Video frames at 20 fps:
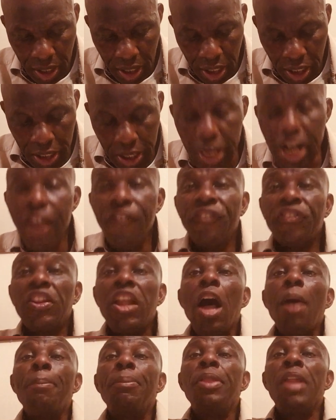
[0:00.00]
Lift
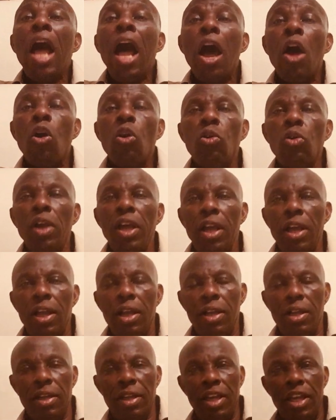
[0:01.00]
up now,
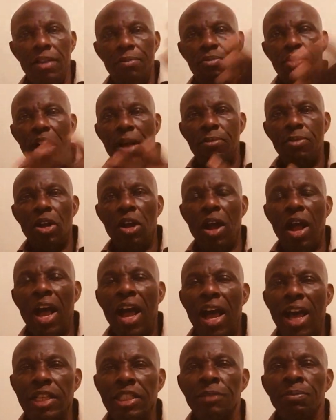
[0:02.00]
Abraham, your
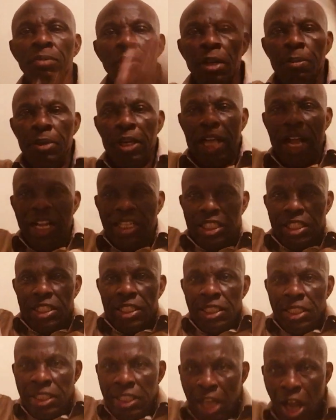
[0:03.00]
eyes. Because
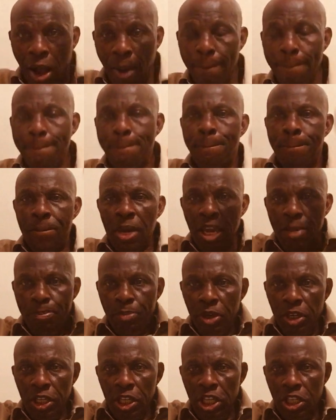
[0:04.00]
some
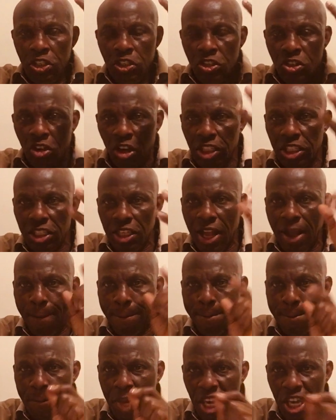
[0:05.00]
people is just a
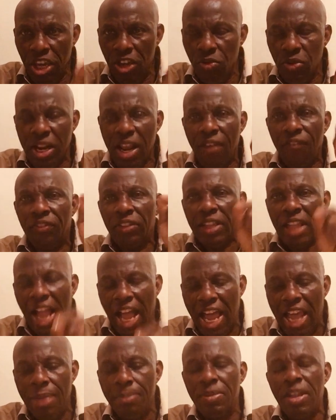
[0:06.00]
period of
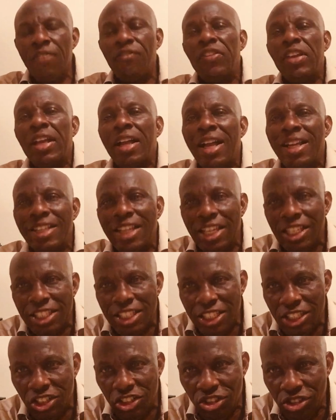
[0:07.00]
time that be
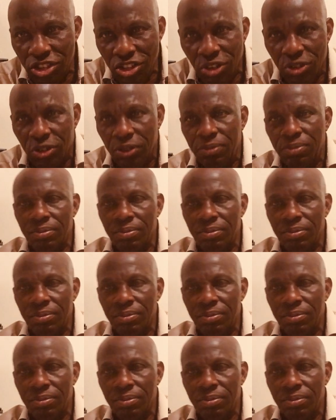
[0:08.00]
connected to you.